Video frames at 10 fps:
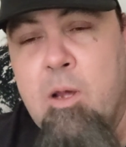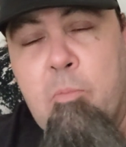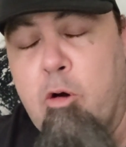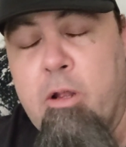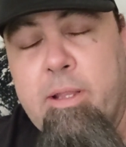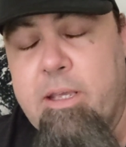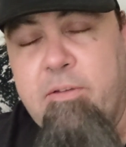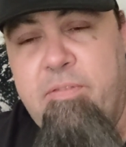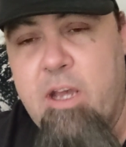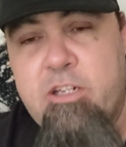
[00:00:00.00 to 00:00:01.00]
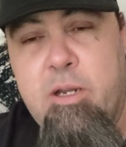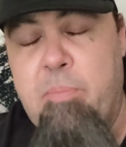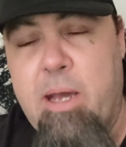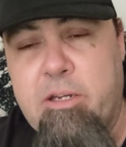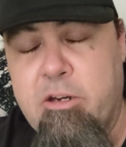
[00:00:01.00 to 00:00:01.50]
boiling infection, a
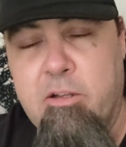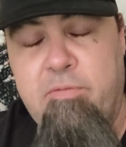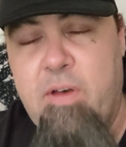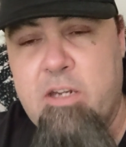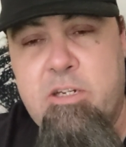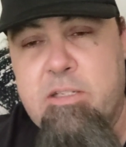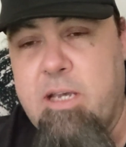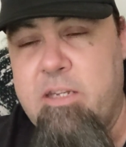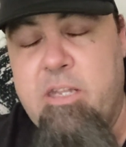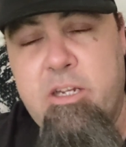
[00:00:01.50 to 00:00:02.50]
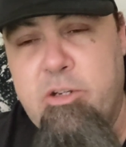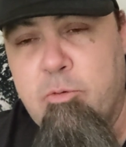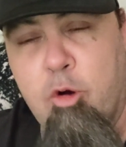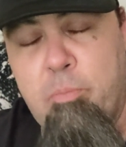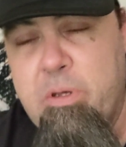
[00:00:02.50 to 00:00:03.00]
bacterial infection. It's got tissue
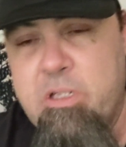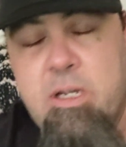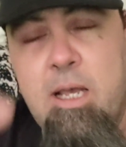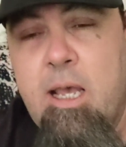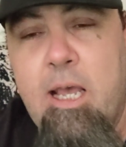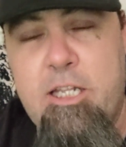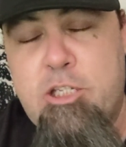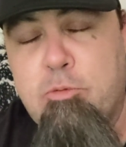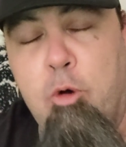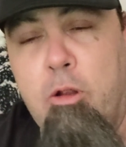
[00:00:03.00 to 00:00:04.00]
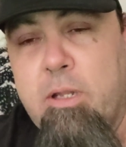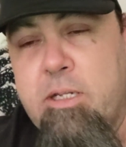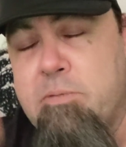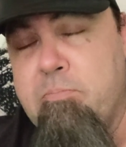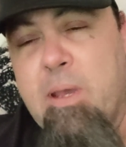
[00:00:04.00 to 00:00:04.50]
warpage. It's swollen.
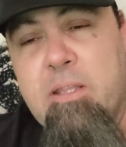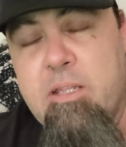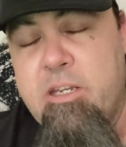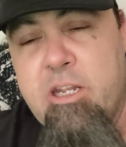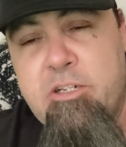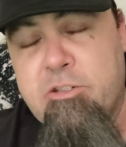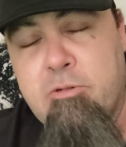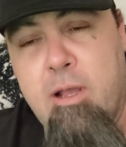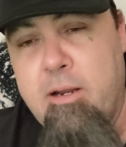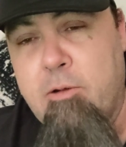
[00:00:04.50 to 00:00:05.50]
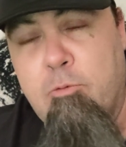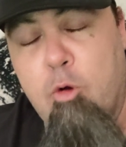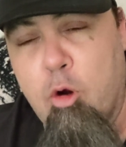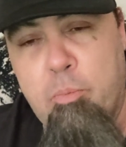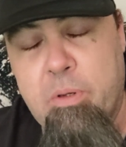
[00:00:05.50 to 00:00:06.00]
It's making the tissues around it
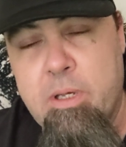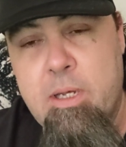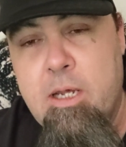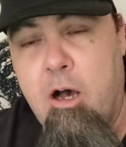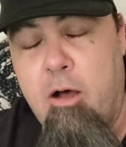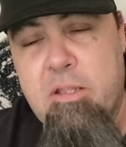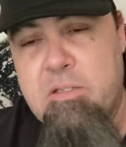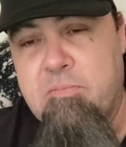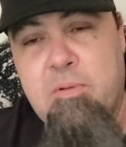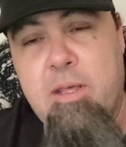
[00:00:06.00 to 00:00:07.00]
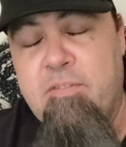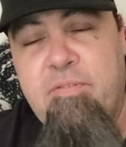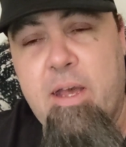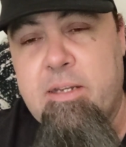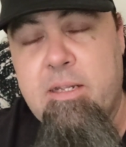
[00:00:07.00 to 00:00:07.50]
warp. All this
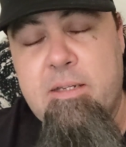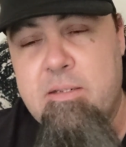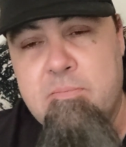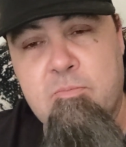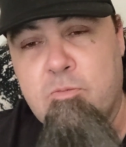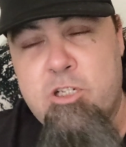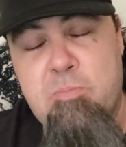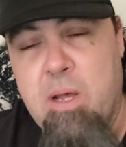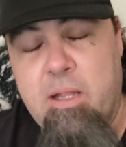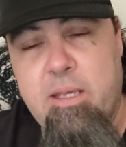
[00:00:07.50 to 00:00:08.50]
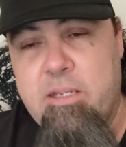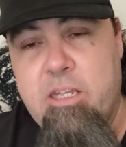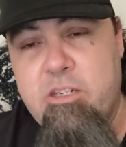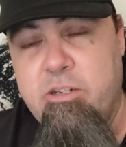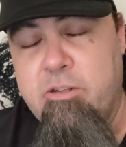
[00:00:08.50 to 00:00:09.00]
infected, smelly
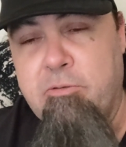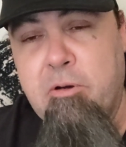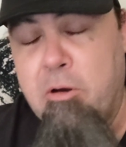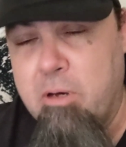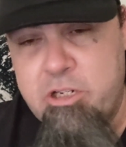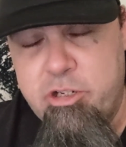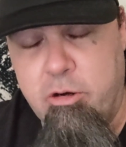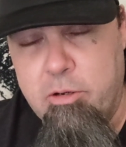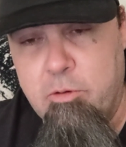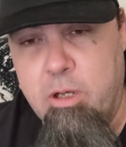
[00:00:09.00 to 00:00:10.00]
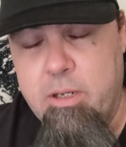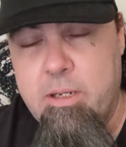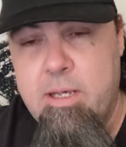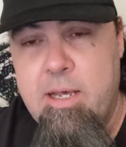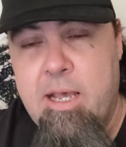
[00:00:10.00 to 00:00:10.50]
tissue that we don't want to show anyone.
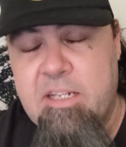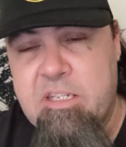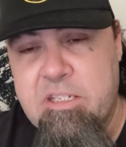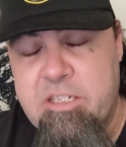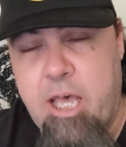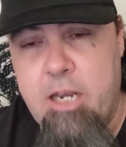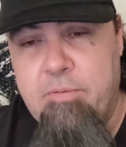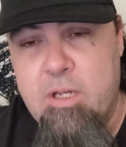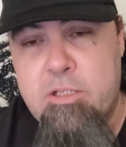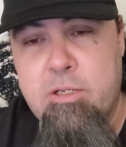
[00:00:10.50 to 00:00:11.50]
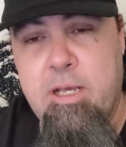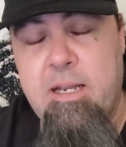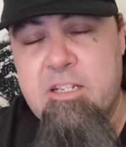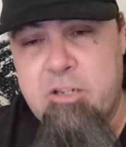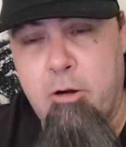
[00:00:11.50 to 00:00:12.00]
It's inside of us. It
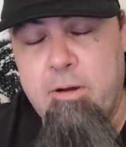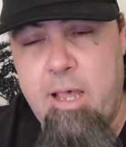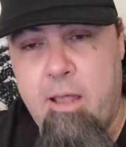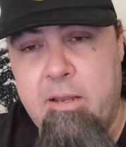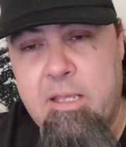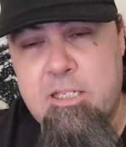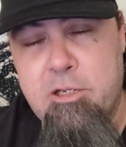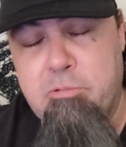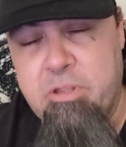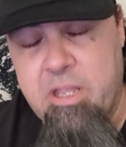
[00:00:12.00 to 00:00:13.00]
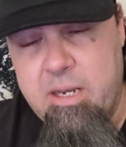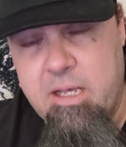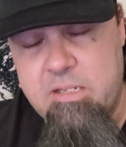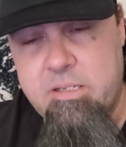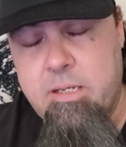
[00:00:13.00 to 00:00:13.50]
is our reality because it's within
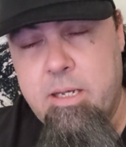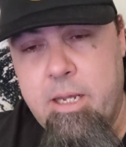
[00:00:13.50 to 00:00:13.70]
us,